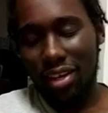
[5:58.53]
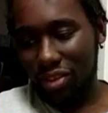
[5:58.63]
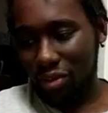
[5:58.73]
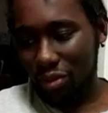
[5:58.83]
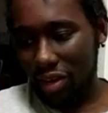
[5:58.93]

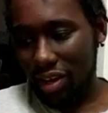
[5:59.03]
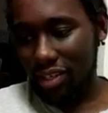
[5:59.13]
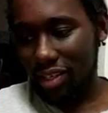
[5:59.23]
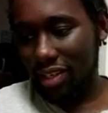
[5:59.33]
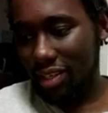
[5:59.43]
It's
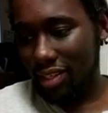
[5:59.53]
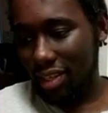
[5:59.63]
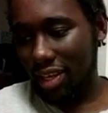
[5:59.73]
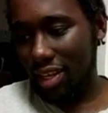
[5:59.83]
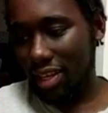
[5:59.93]
crazy to
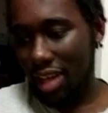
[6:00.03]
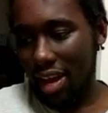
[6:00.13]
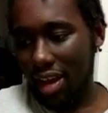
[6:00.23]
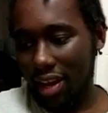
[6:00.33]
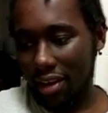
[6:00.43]
see
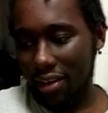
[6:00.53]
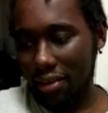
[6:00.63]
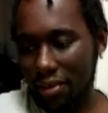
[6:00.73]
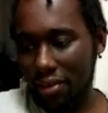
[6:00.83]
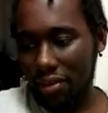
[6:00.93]
like
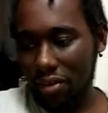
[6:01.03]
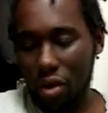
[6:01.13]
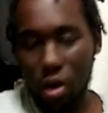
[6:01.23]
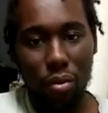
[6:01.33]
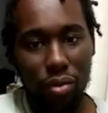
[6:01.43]

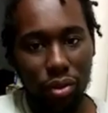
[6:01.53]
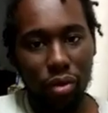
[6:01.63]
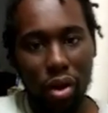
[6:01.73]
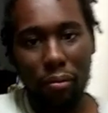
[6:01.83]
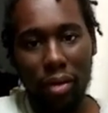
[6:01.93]
Kobe
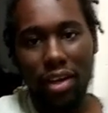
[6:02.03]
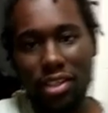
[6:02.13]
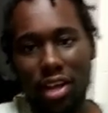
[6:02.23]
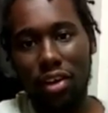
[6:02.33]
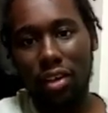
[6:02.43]
throughout my
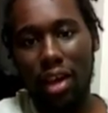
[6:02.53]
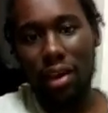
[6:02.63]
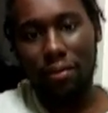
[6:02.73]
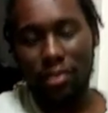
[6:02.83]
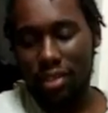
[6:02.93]
entire
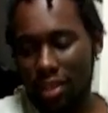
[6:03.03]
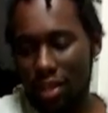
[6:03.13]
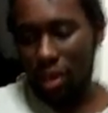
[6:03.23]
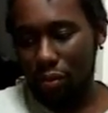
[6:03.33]
life and see